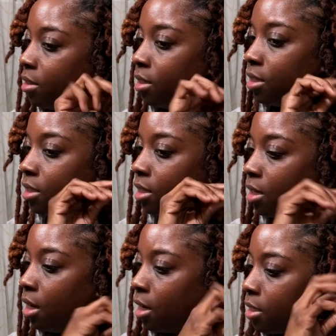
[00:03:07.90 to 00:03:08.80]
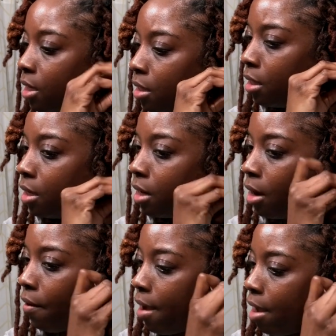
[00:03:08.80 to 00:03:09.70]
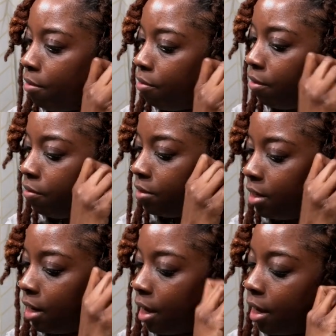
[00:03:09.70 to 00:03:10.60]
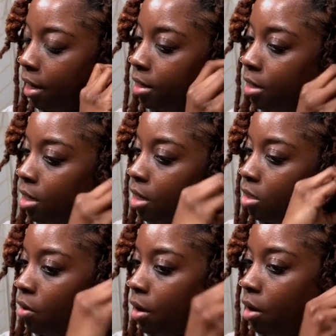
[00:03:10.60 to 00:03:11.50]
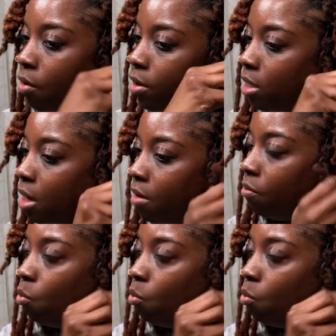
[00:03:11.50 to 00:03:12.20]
60 locks, I think now I have 59. So I always have